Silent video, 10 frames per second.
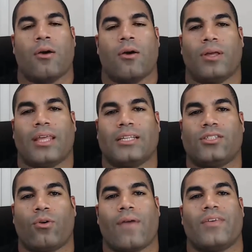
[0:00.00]
but they
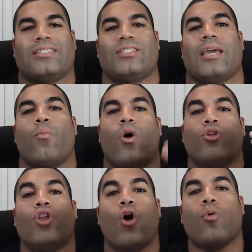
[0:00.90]
don't have the same
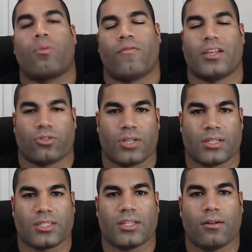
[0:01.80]
well-known professors
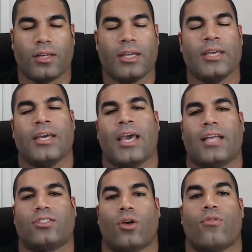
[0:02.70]
necessarily,
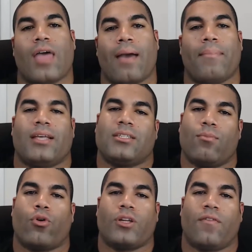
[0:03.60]
and so that makes it
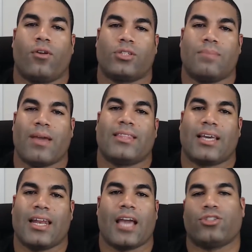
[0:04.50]
more difficult to make the
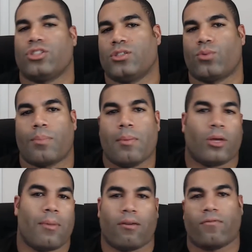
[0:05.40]
connections where people can
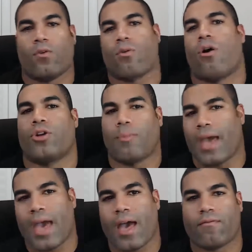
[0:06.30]
make a phone call on your
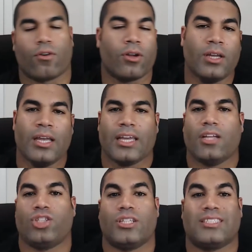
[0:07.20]
behalf or
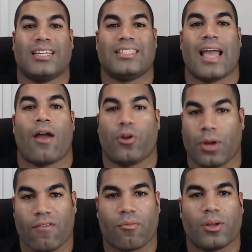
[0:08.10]
get you to sit down and do an
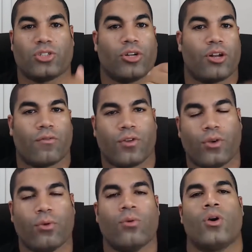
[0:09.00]
informational
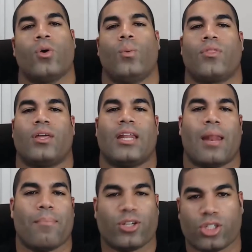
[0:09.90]
interview with an
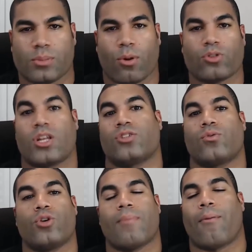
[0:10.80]
admissions person at a
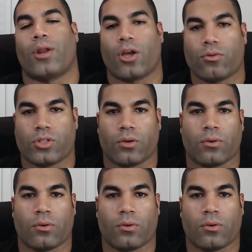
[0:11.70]
school you might want to go to.